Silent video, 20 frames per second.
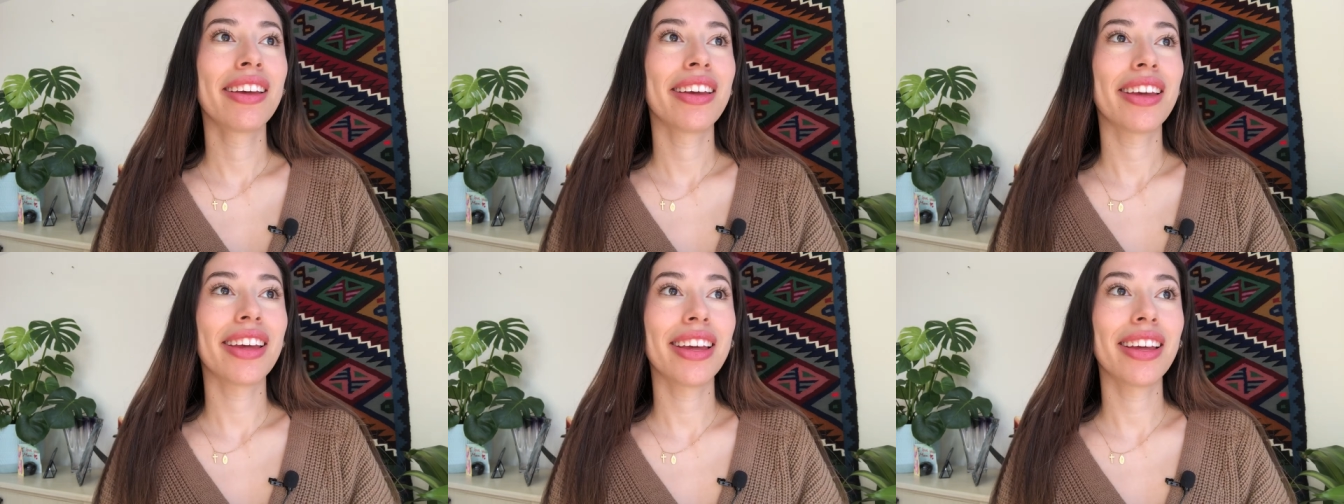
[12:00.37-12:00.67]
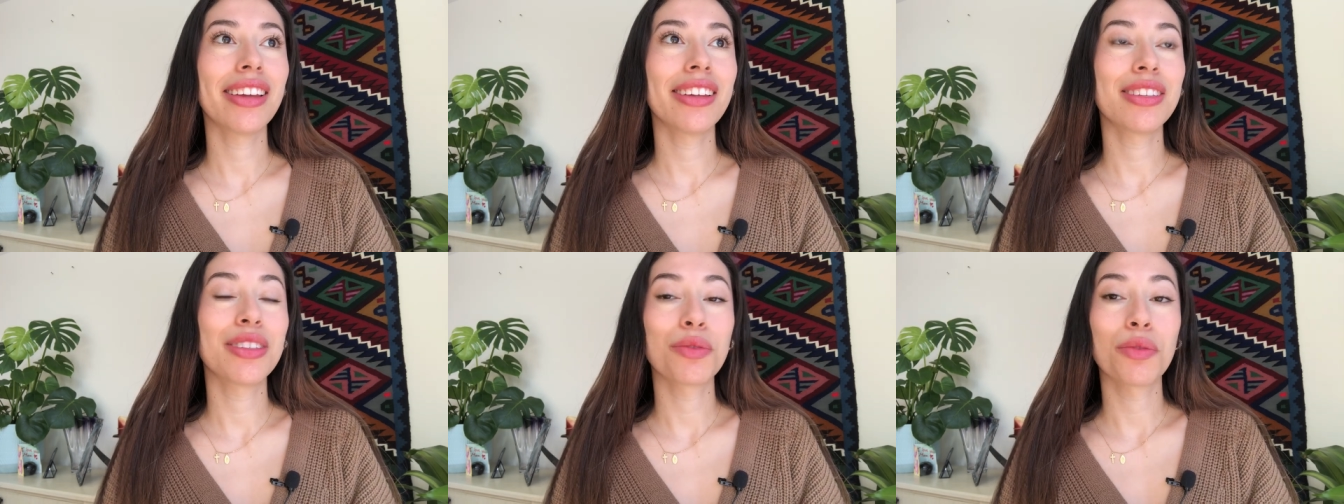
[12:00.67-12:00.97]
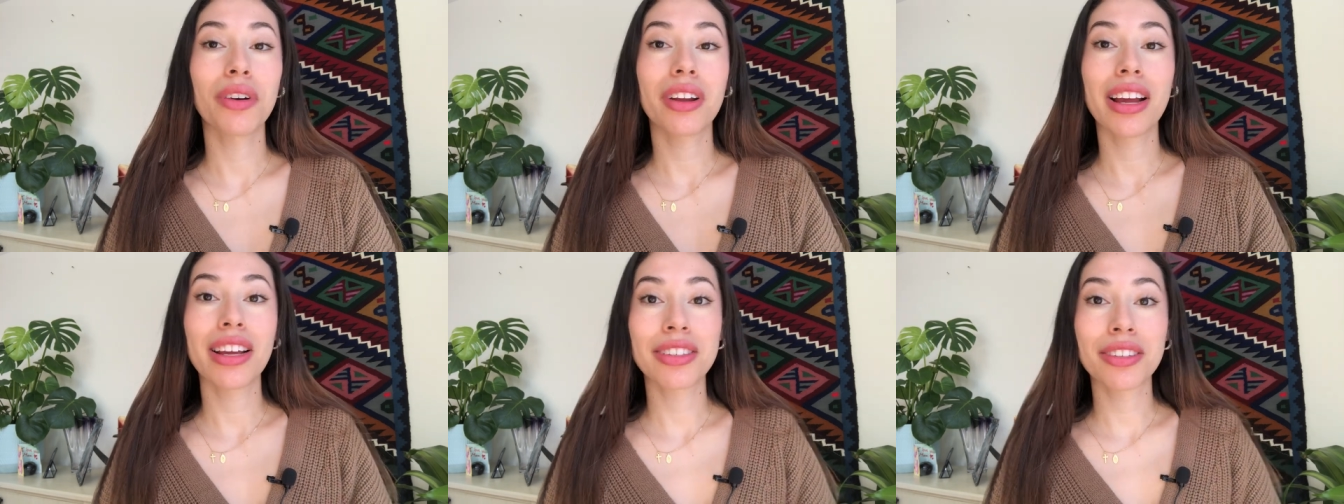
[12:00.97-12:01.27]
is
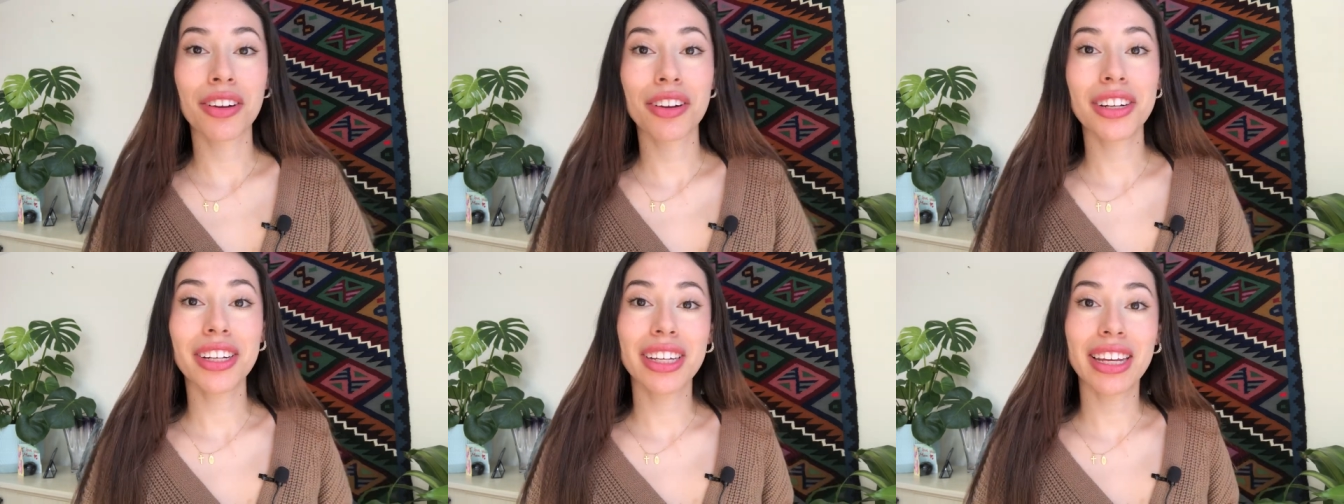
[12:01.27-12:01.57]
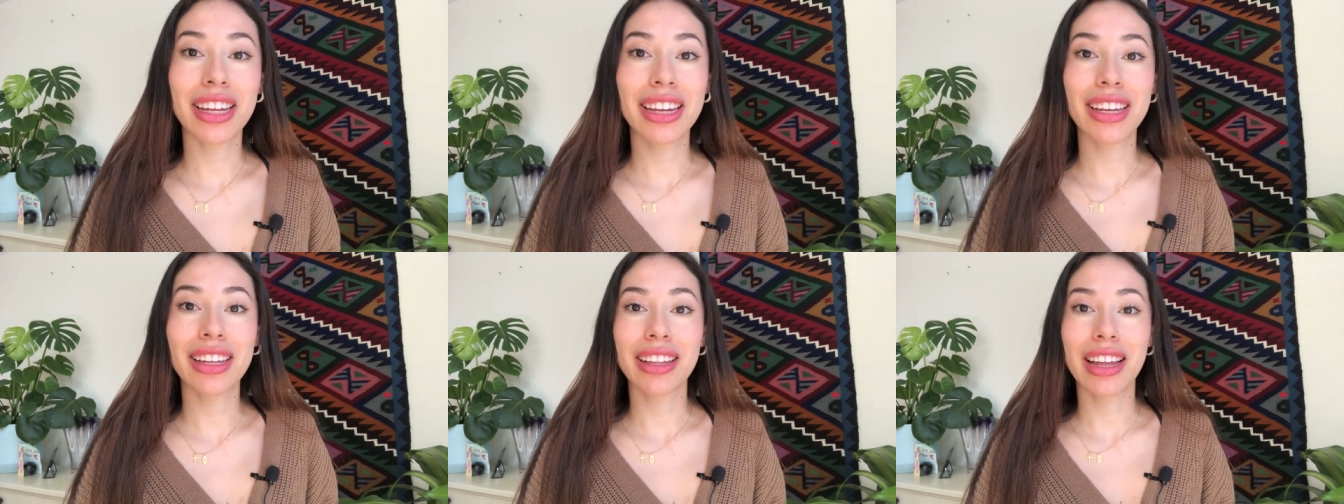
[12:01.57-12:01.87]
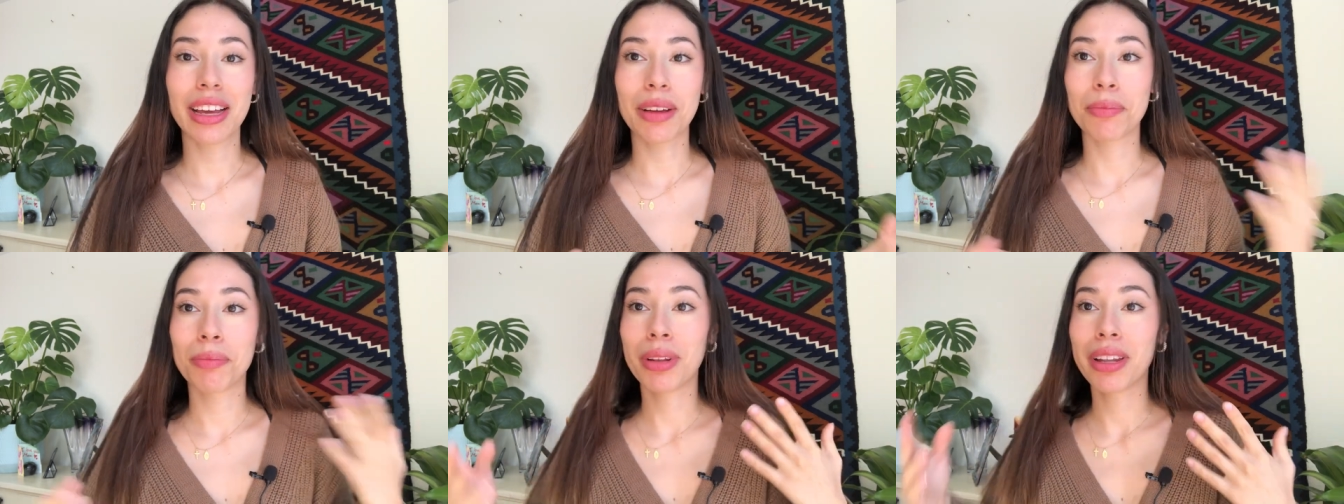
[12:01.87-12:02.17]
when I started getting
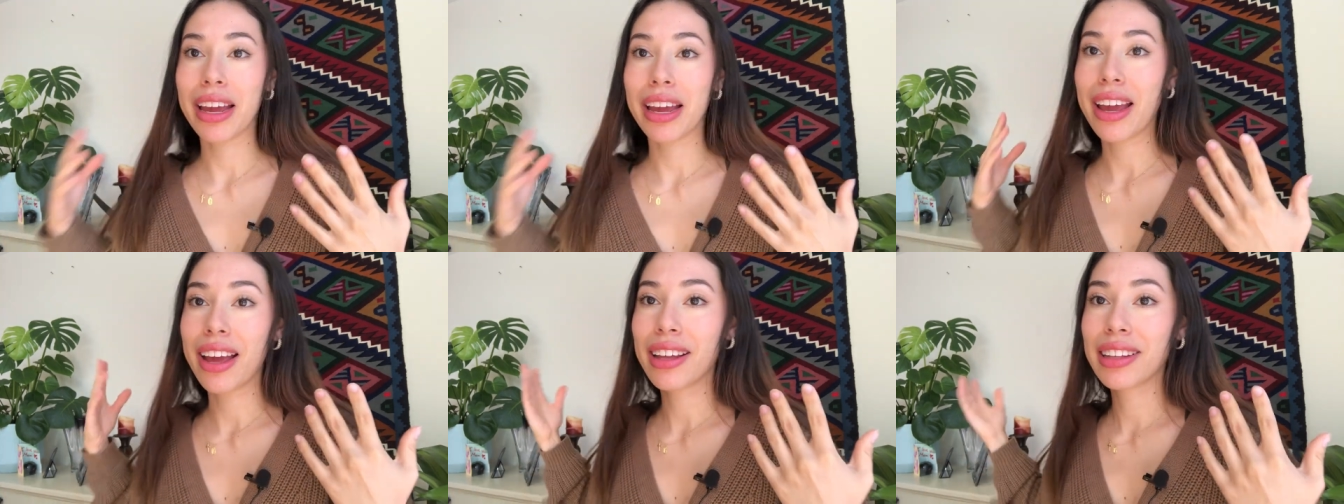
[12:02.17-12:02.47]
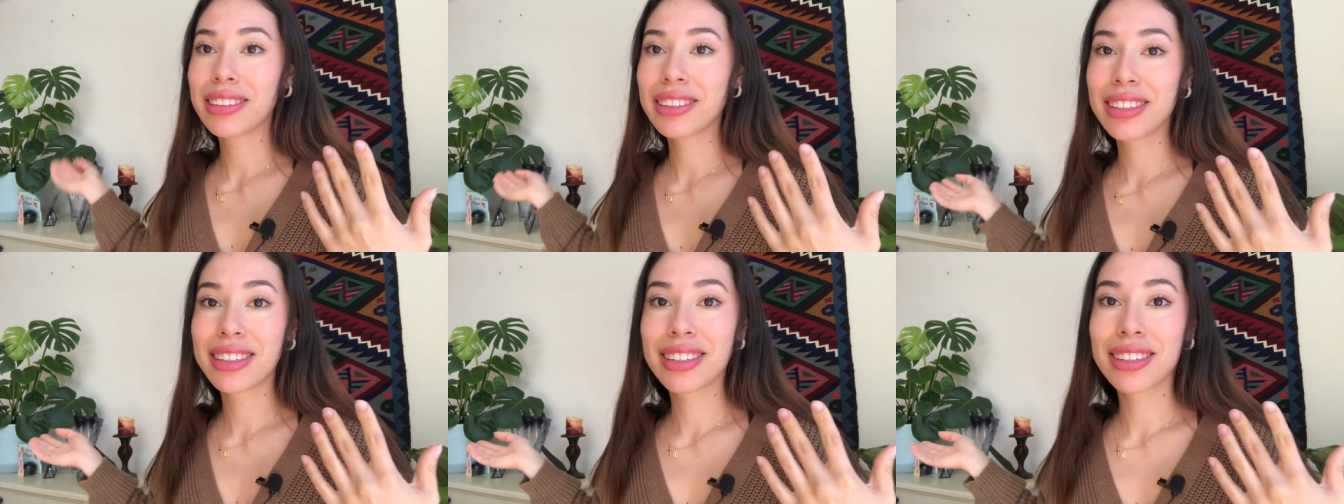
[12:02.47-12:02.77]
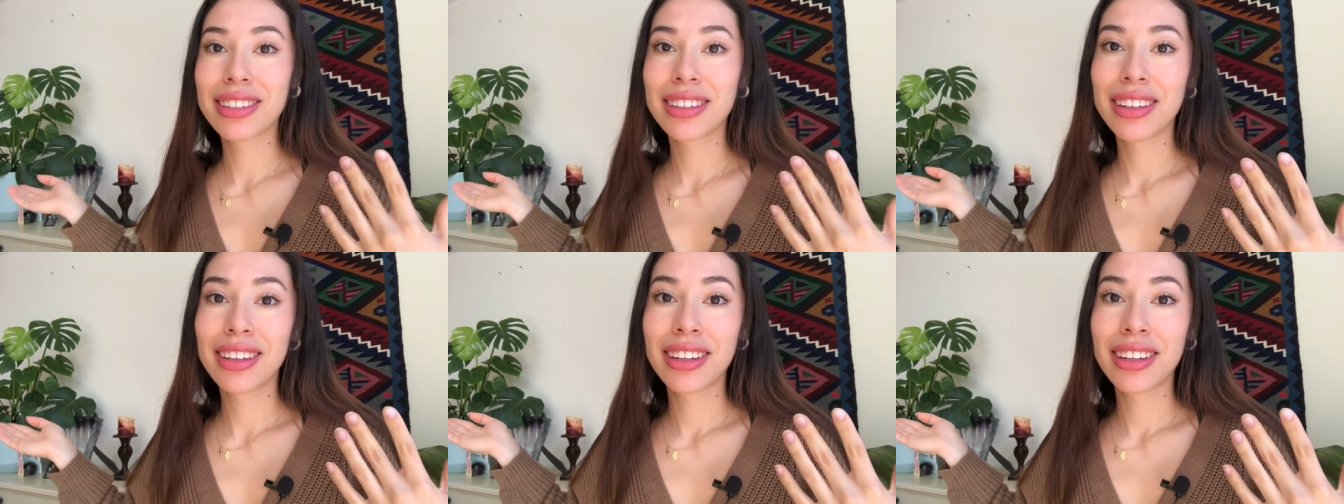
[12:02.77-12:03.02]
like plants,